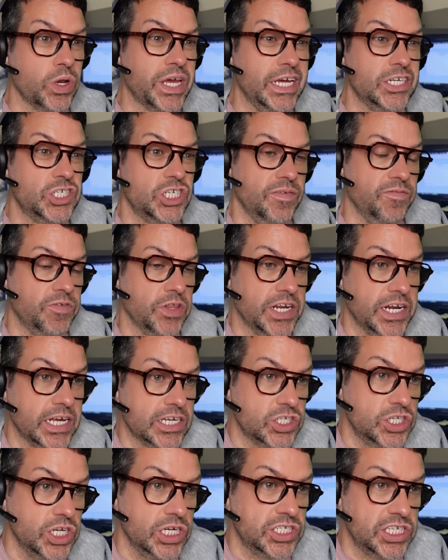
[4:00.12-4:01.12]
kitchen for the
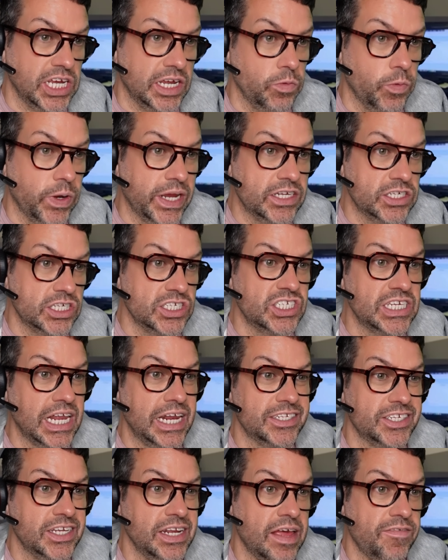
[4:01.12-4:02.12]
next 13 weeks and sell
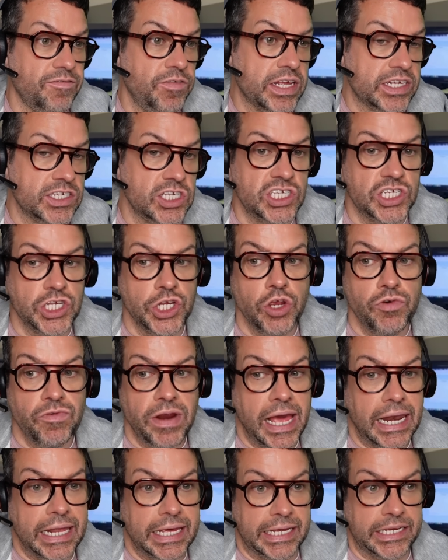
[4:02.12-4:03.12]
it to Netflix as a new
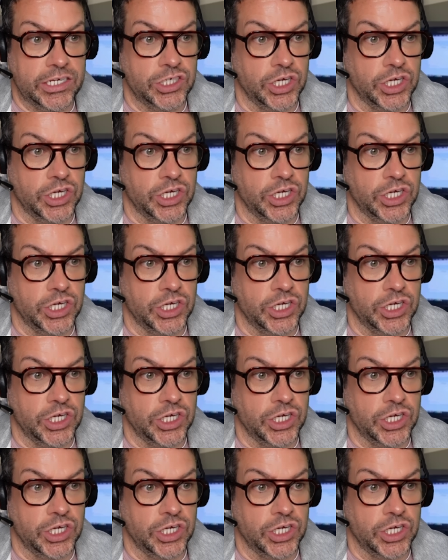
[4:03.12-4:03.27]
reality